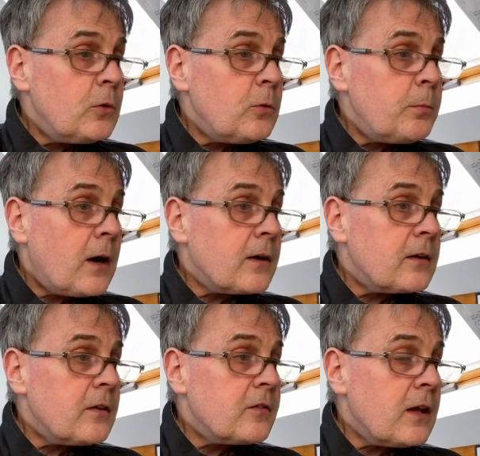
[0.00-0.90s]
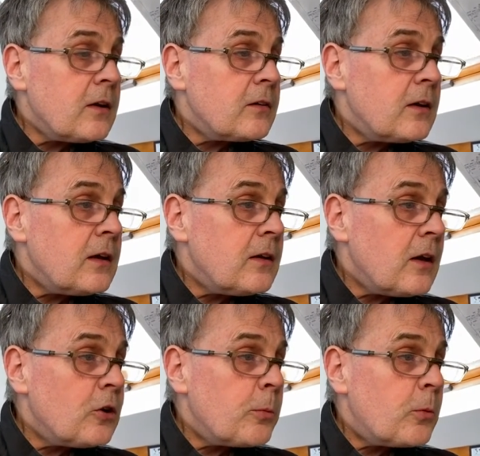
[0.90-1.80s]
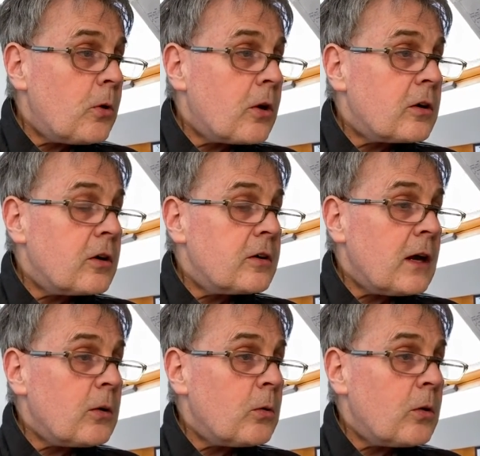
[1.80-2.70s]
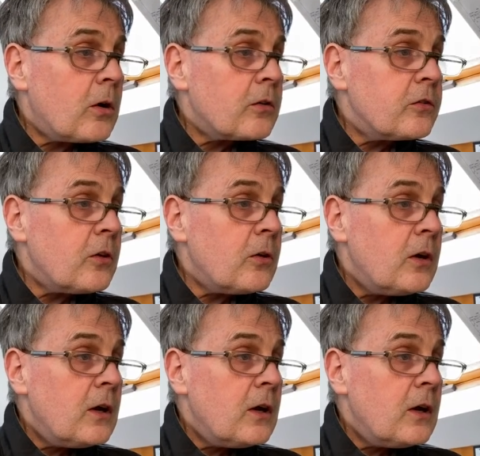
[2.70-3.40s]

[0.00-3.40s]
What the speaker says: particles in it, an up quark or a down quark. So